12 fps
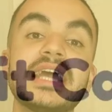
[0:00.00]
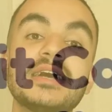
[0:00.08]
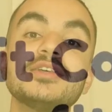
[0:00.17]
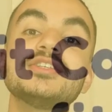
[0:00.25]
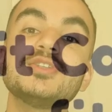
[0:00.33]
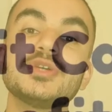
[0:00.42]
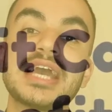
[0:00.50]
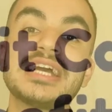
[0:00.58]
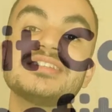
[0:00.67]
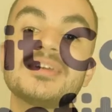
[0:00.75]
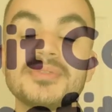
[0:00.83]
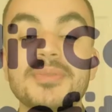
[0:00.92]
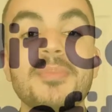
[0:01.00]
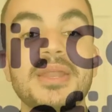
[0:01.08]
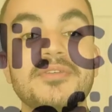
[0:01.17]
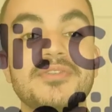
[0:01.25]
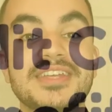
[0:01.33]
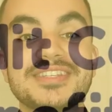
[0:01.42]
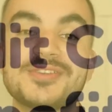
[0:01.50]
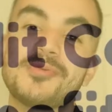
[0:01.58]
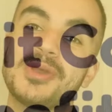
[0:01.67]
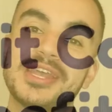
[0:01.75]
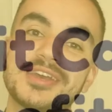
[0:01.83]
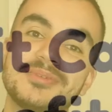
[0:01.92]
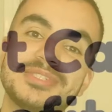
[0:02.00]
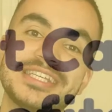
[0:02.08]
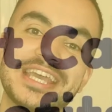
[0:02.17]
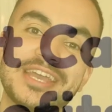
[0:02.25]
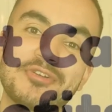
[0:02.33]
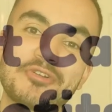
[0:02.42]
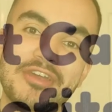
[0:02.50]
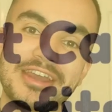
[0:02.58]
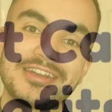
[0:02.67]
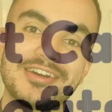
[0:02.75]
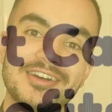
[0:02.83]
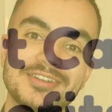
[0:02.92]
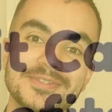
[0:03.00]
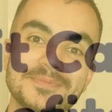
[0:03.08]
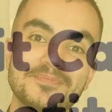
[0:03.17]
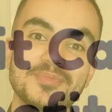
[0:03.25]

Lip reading: Now let's look at some of the benefits when it comes to getting a credit card.